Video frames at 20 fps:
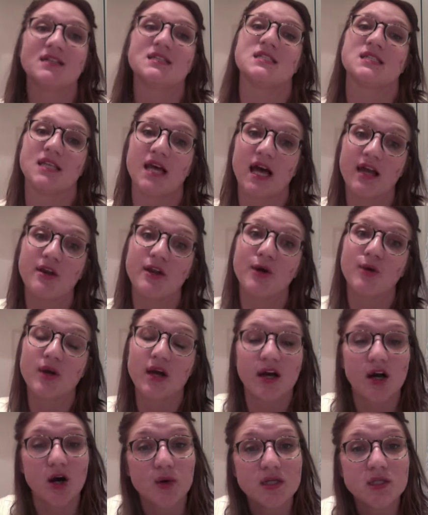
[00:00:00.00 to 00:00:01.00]
Side note,
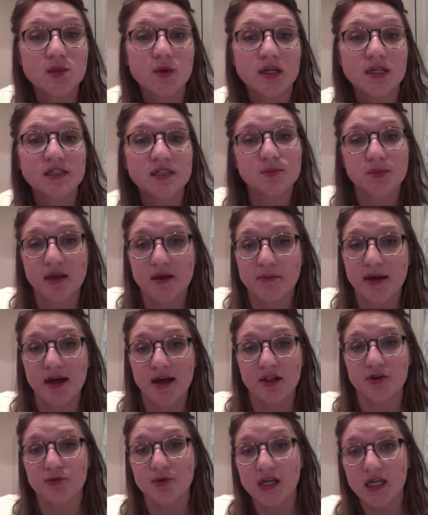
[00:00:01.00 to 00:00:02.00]
I always wanted to be a
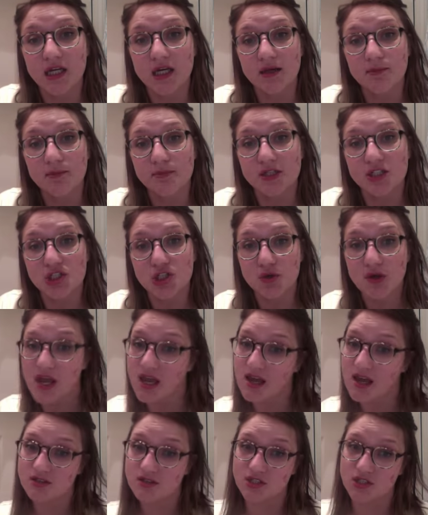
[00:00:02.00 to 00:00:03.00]
ballerina, but you
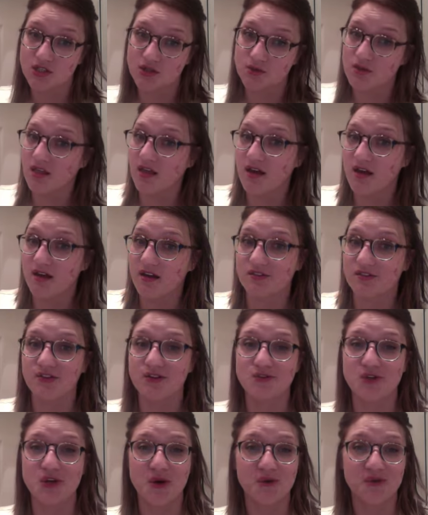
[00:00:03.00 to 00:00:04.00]
can't do that if
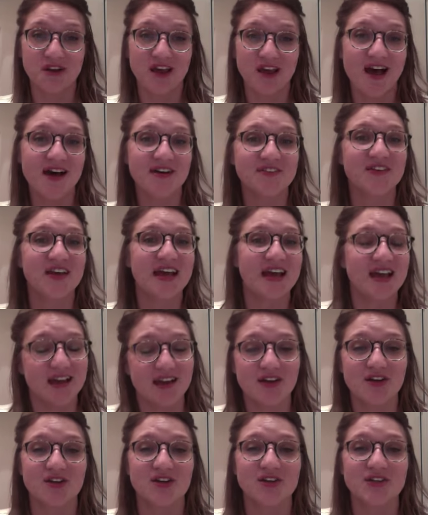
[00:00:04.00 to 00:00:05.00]
you don't have
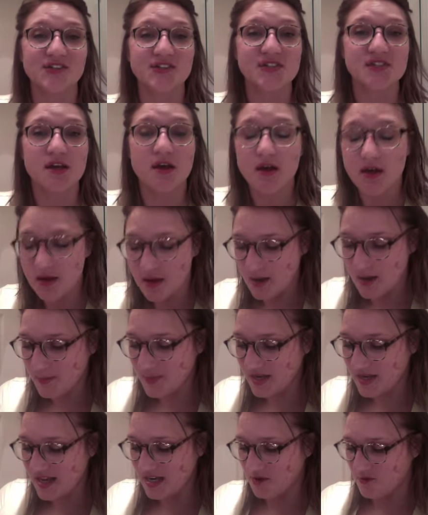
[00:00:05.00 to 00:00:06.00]
ankles.
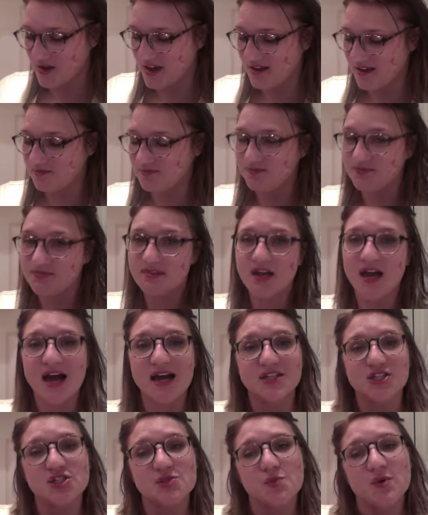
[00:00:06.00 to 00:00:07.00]
But anyway,
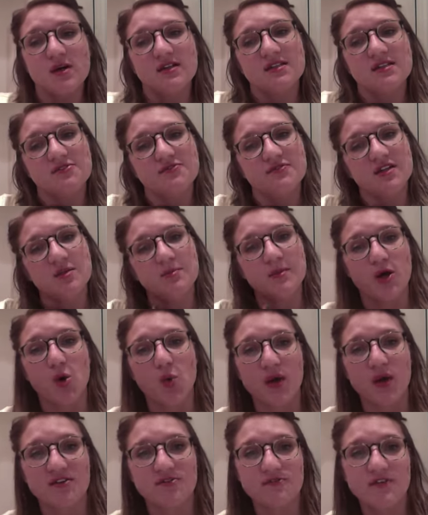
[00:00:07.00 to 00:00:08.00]
I just wanted to film a
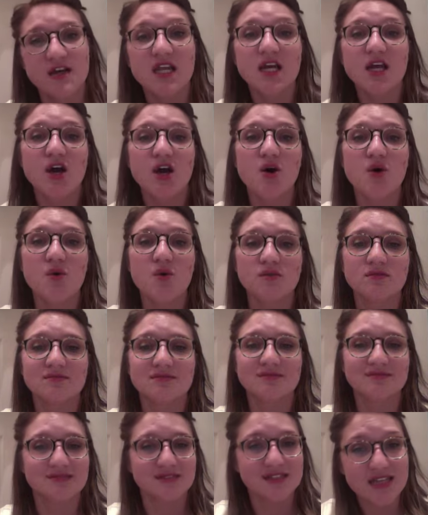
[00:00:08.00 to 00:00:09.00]
quick video.
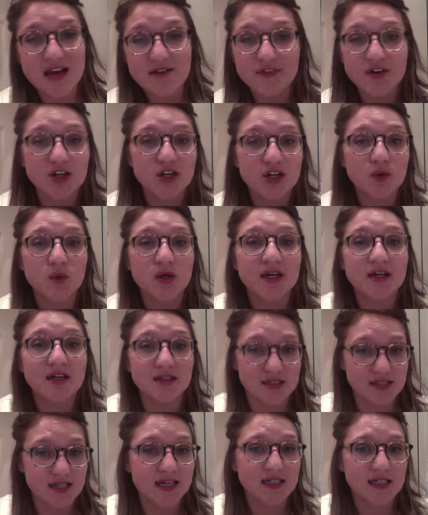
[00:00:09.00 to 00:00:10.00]
It's not very quick,
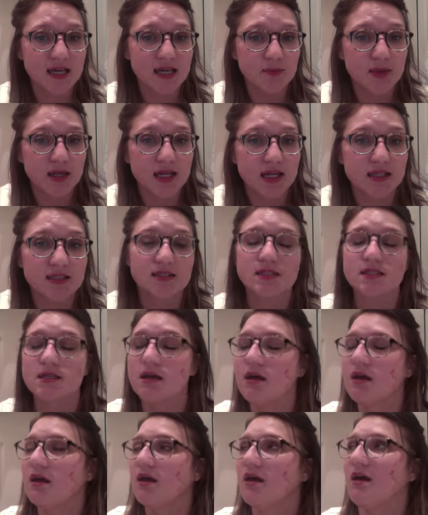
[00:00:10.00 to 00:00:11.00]
it's like 10 minutes.
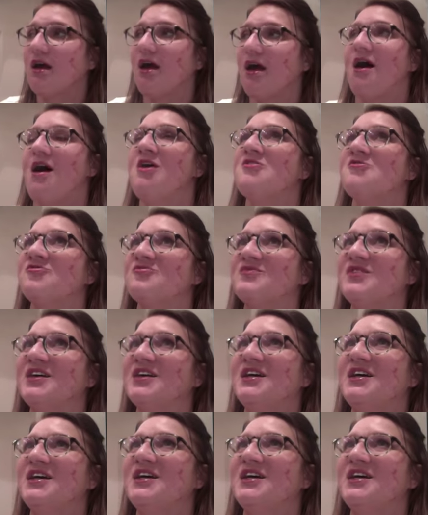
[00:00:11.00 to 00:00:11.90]
So